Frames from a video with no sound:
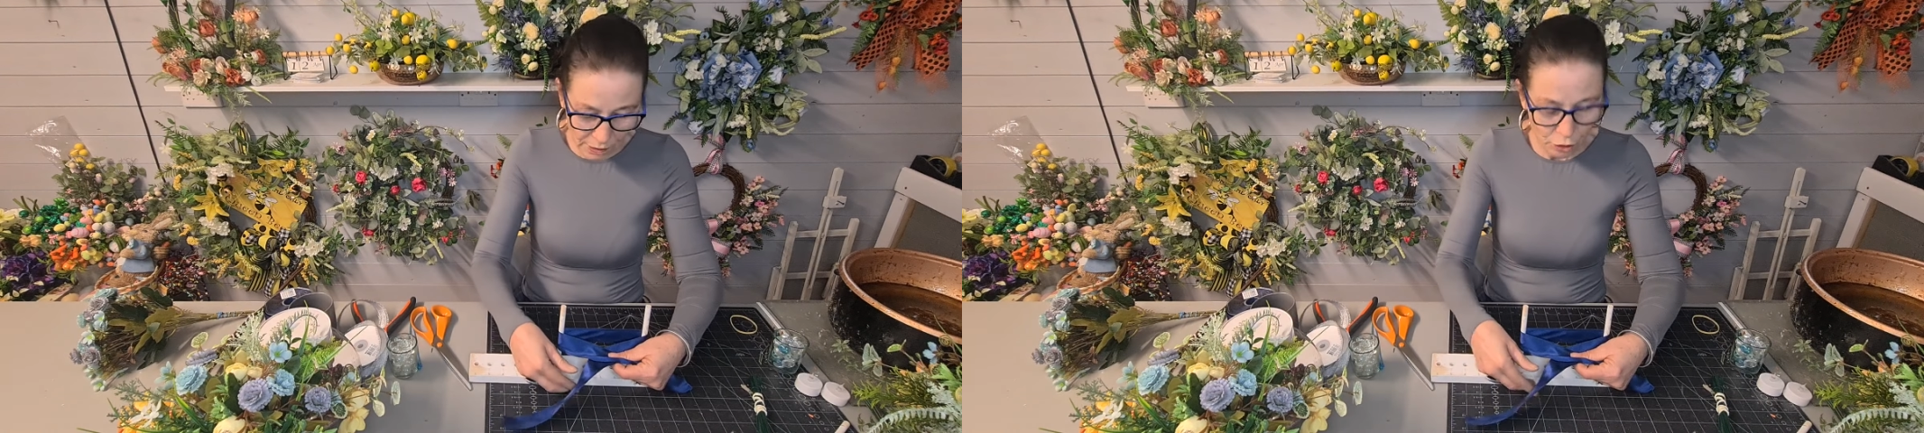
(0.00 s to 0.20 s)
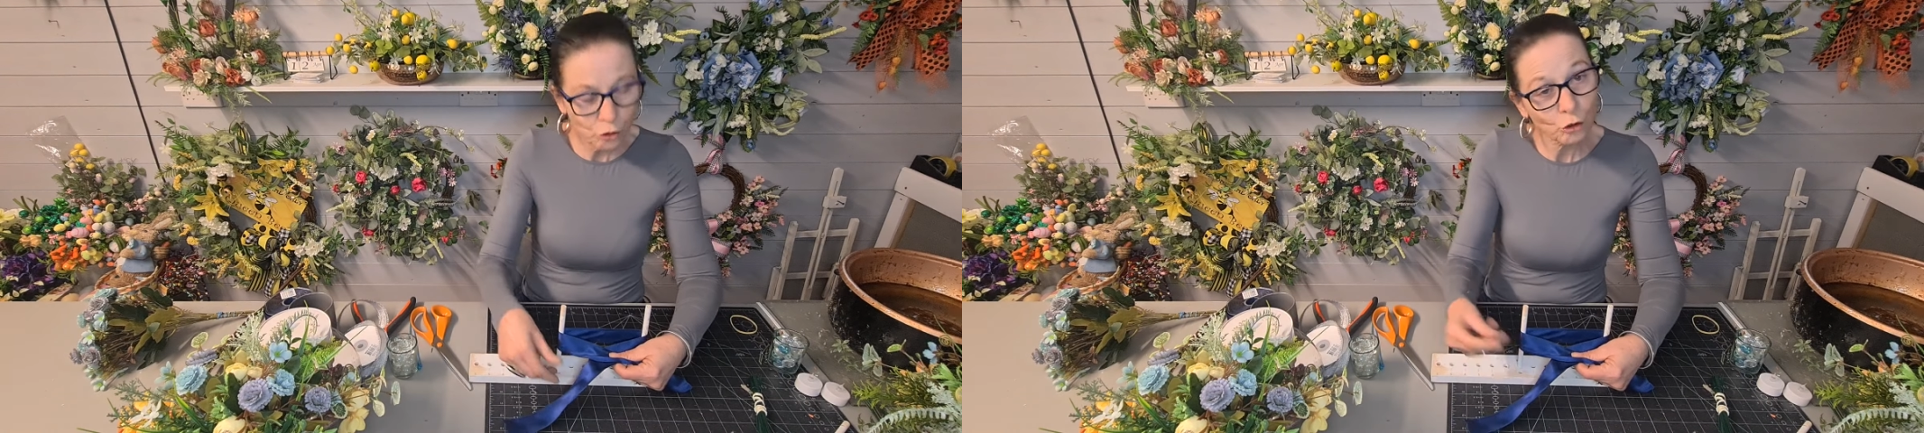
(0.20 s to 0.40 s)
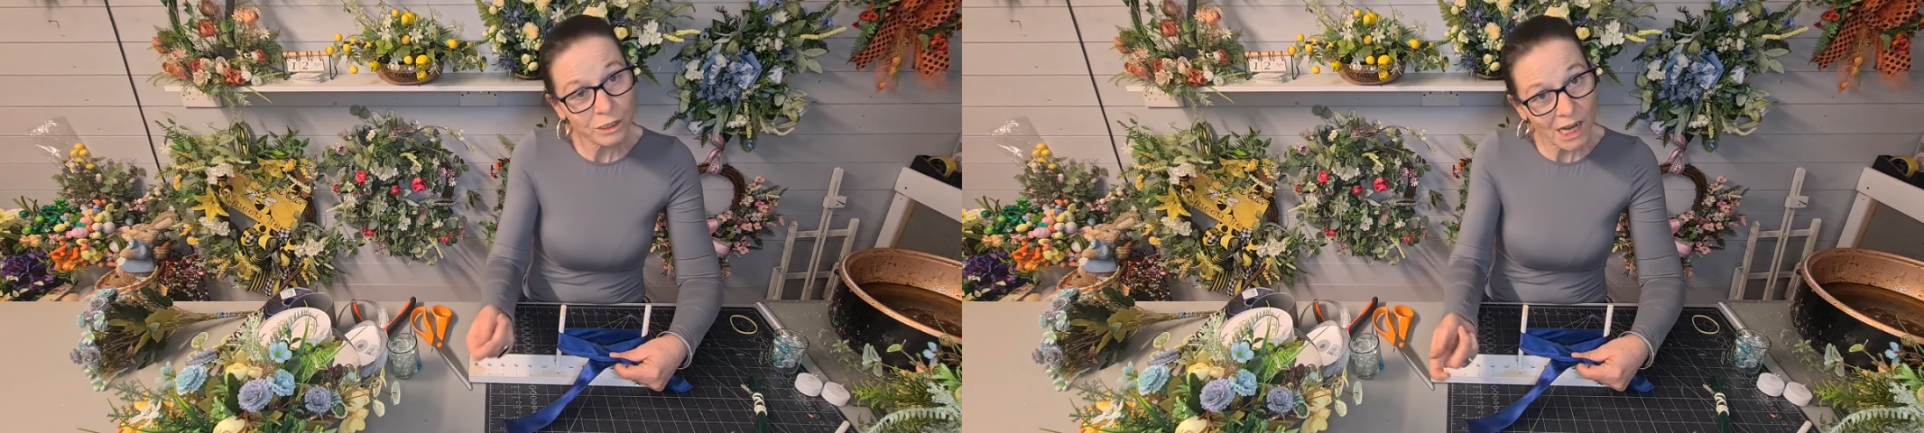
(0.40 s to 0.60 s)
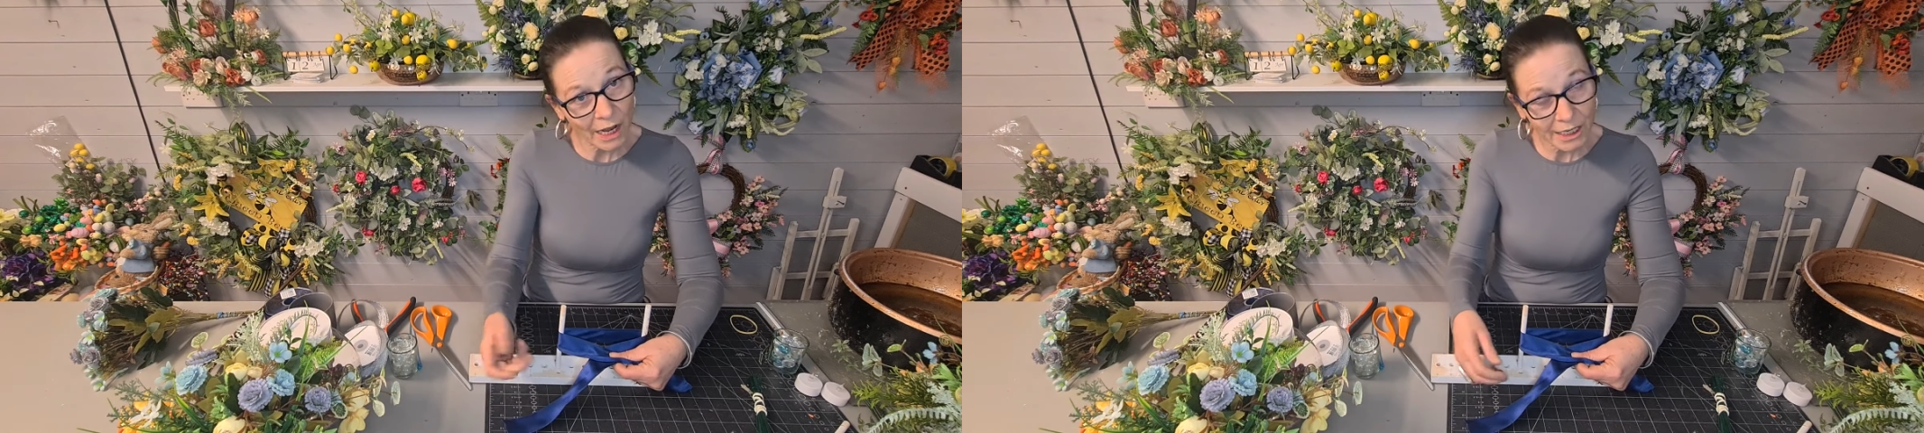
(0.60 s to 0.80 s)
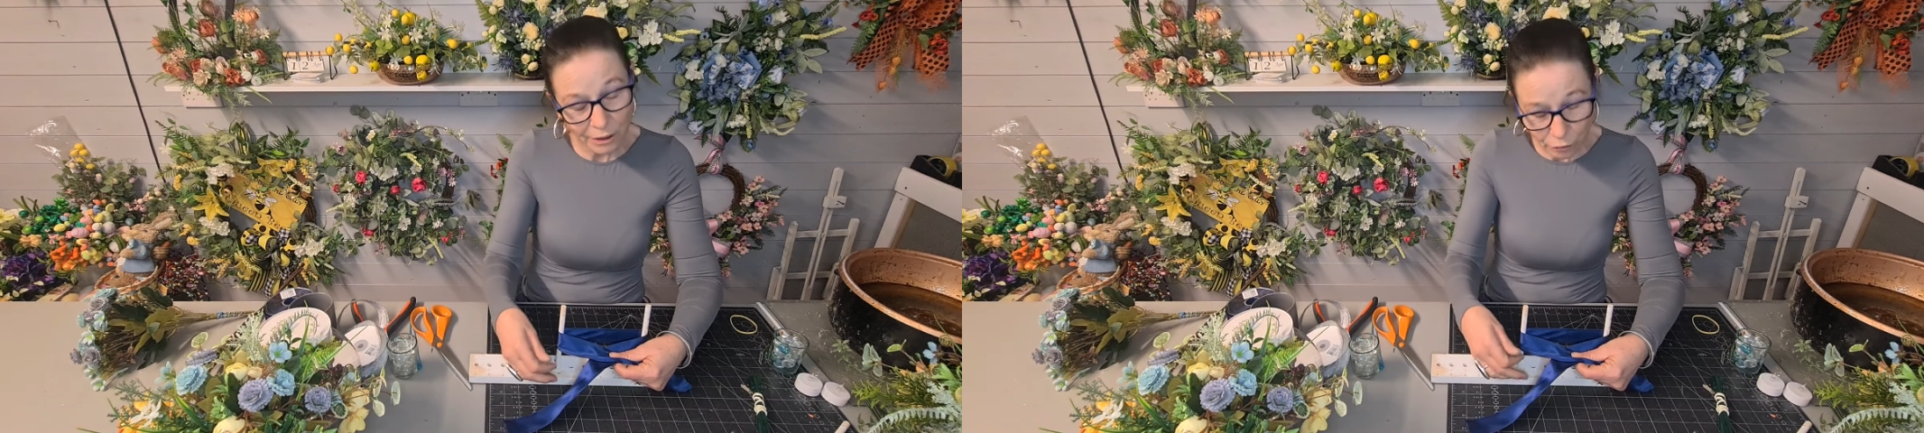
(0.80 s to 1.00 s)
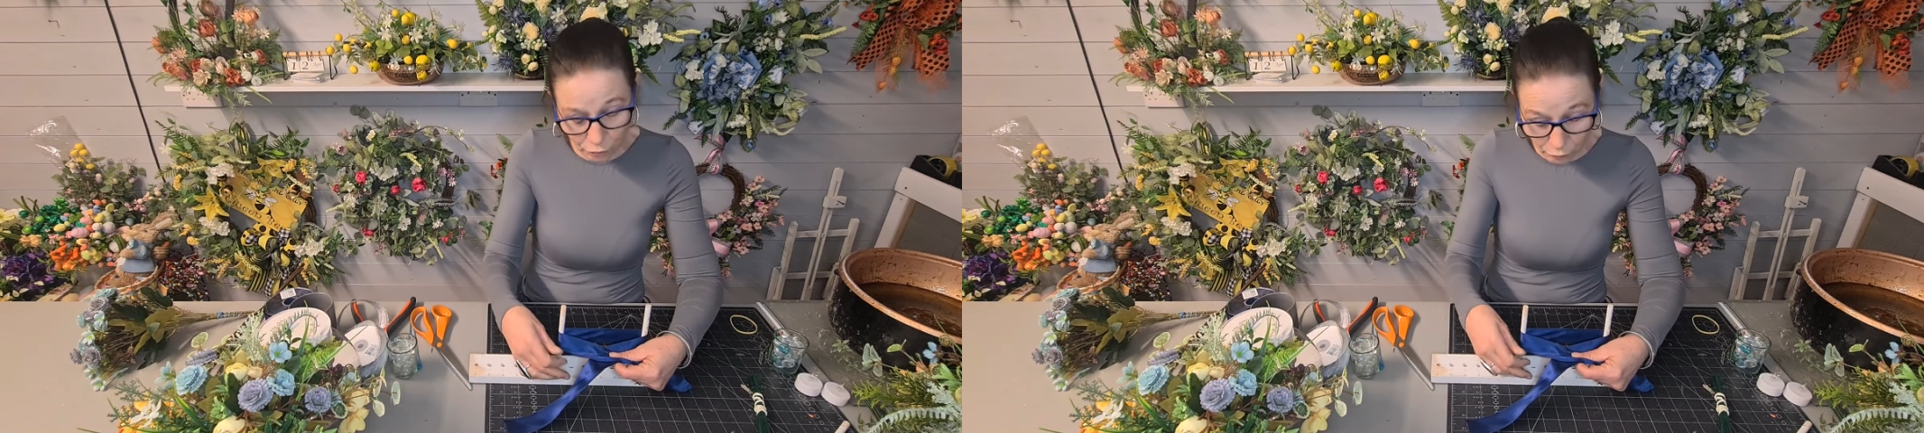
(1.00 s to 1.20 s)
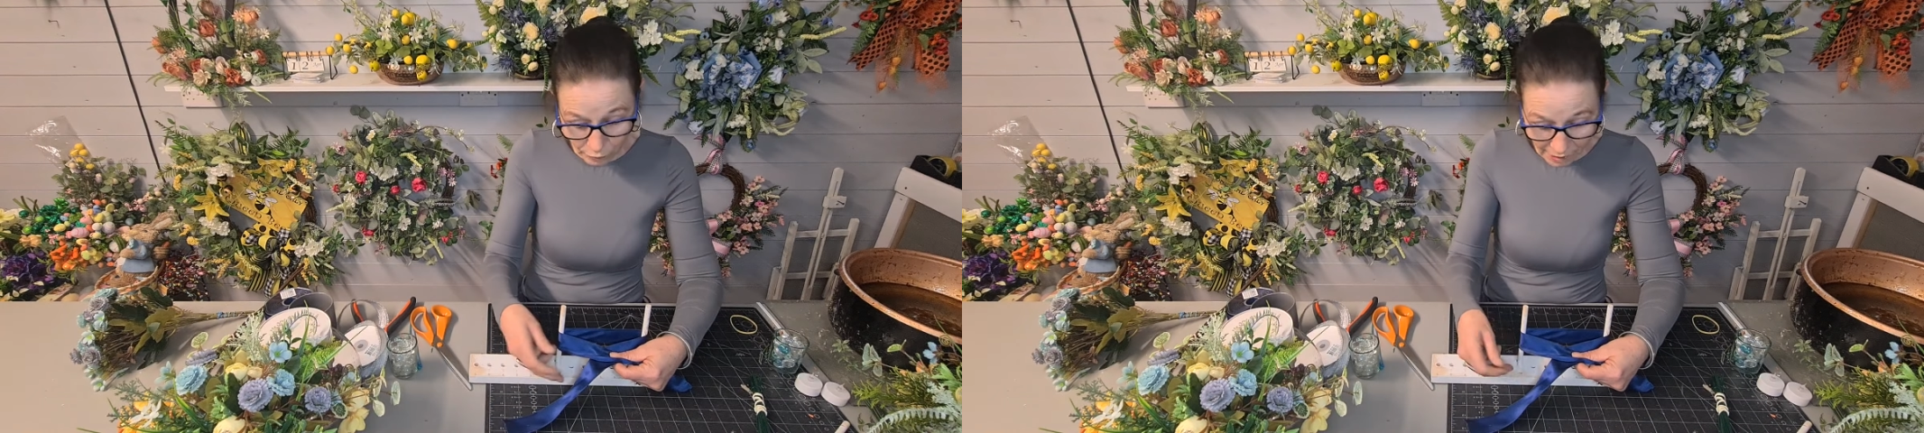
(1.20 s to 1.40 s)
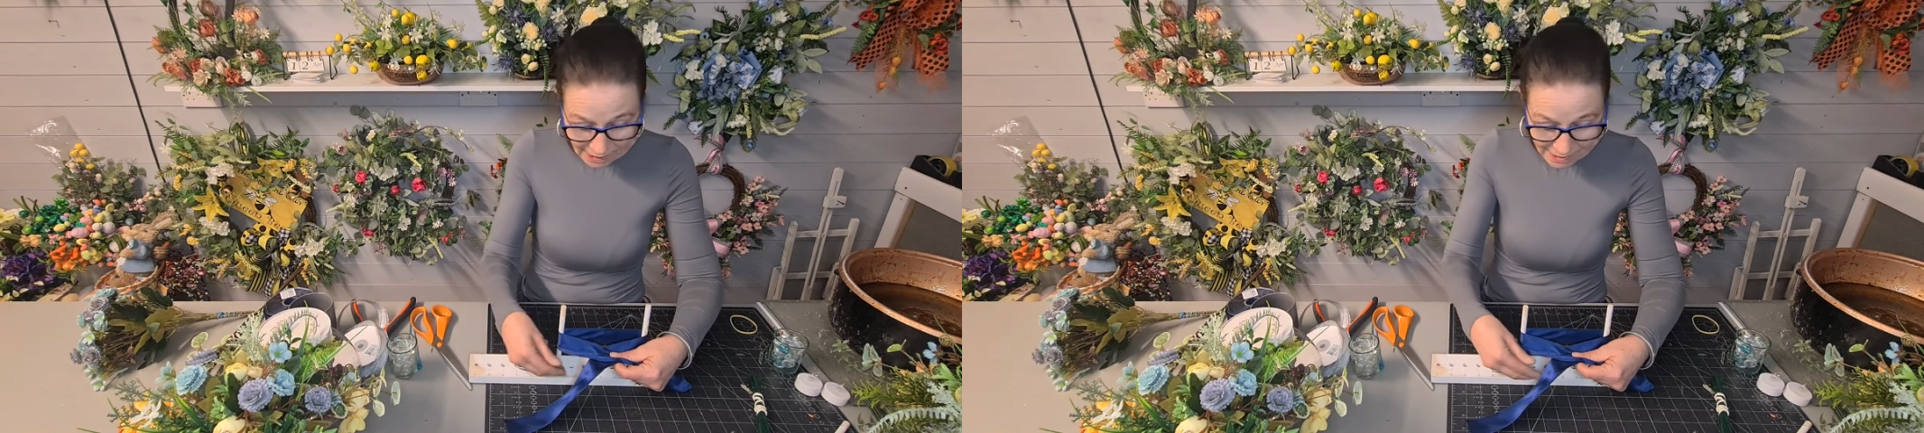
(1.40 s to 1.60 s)
as you're tying your
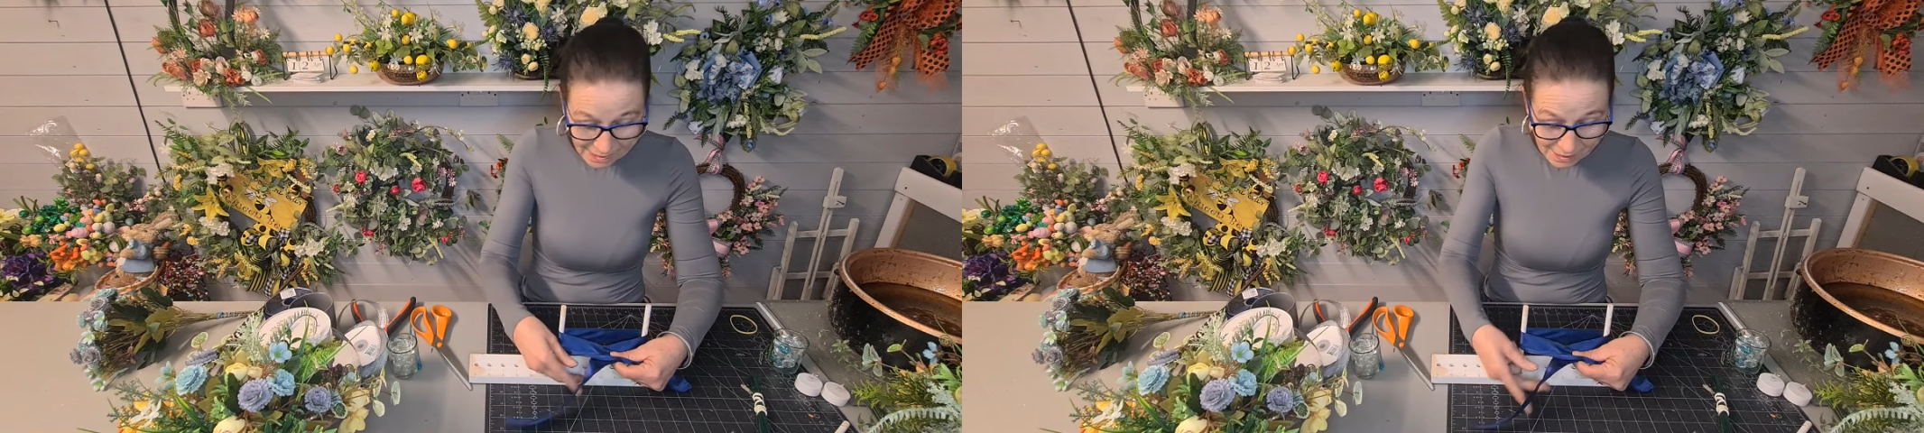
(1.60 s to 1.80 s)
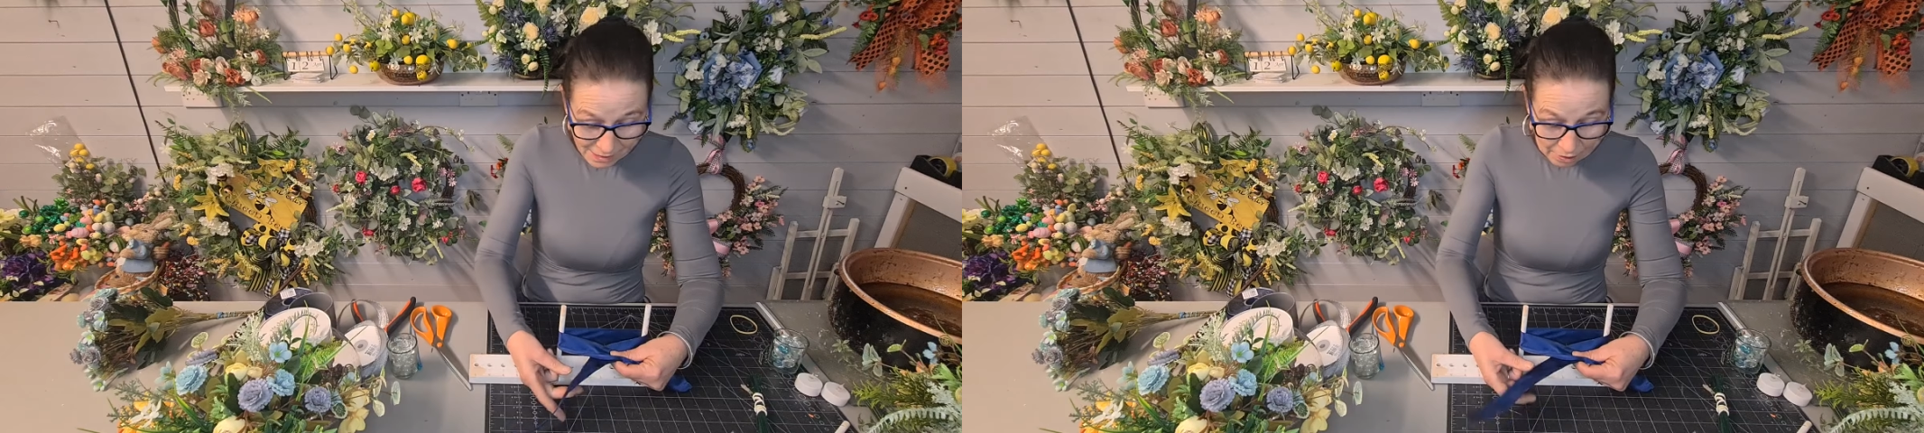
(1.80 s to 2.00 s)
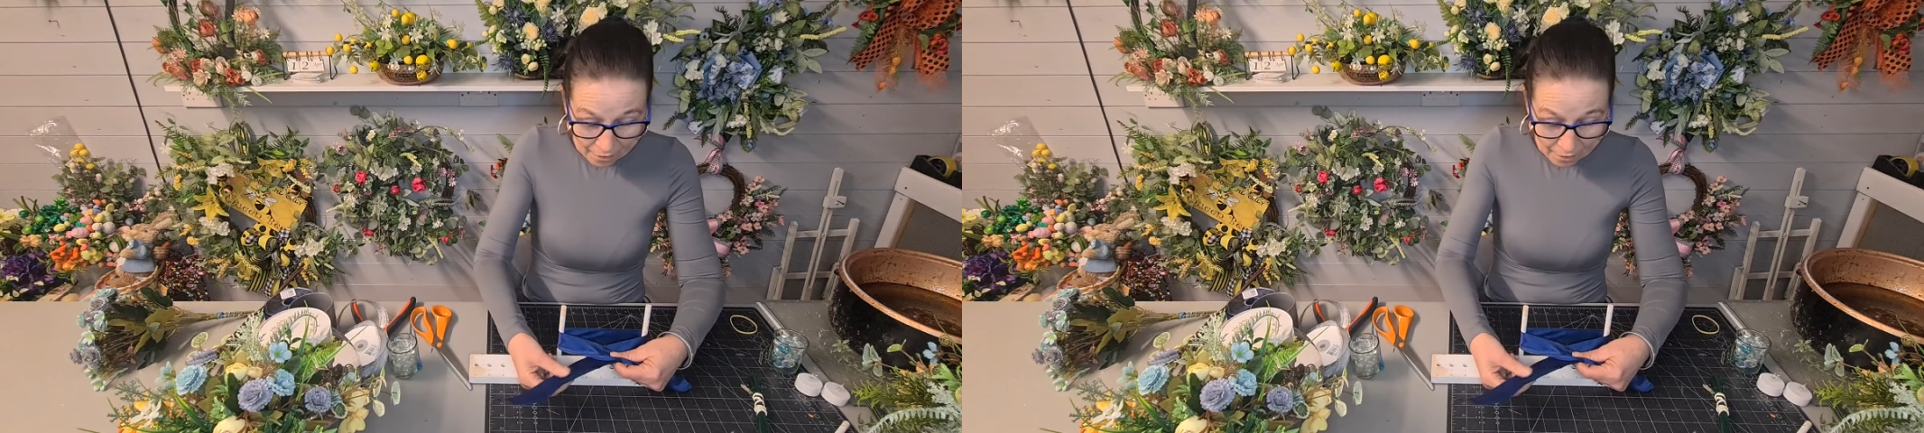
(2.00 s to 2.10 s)
lace.